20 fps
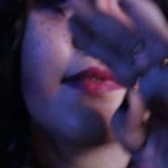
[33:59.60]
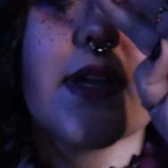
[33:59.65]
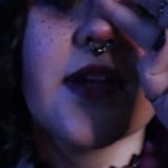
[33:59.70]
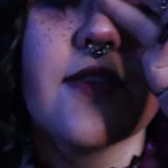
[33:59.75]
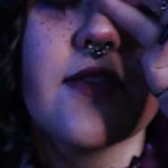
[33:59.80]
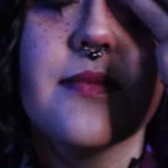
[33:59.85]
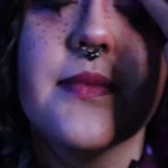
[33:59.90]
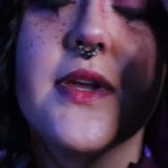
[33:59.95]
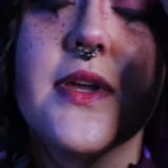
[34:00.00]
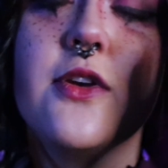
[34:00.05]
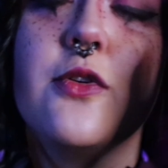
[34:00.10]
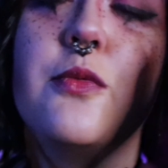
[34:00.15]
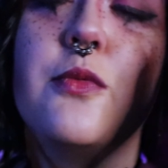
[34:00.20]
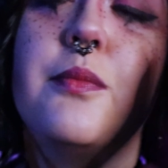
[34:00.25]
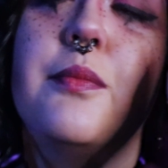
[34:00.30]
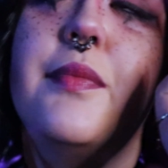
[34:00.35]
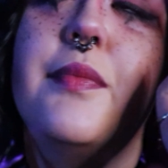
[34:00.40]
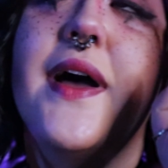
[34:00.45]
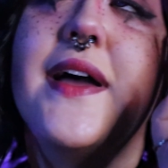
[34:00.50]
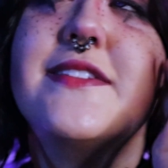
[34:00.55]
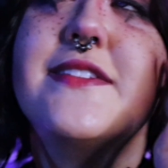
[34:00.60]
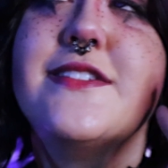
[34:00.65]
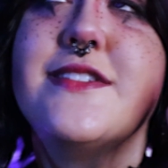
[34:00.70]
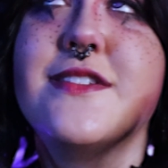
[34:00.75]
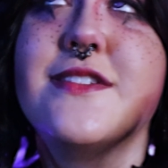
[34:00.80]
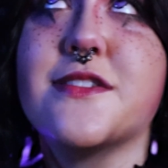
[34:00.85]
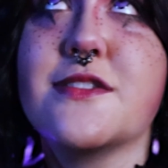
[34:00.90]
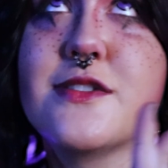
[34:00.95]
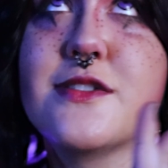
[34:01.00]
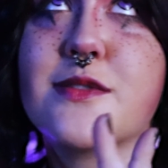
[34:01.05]
Give me your
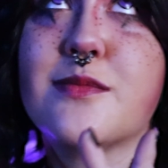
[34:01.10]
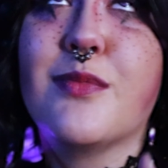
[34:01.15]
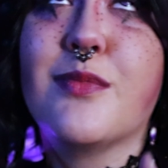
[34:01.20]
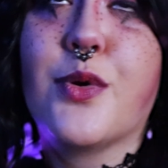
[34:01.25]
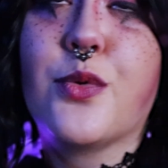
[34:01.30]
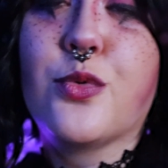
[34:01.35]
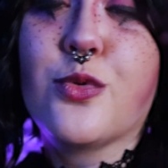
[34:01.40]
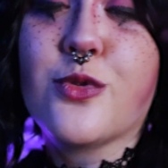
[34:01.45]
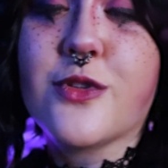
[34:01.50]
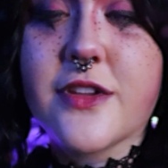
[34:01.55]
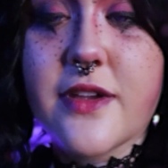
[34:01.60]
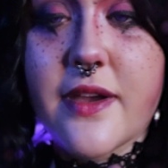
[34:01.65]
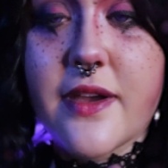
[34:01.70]
best smolder.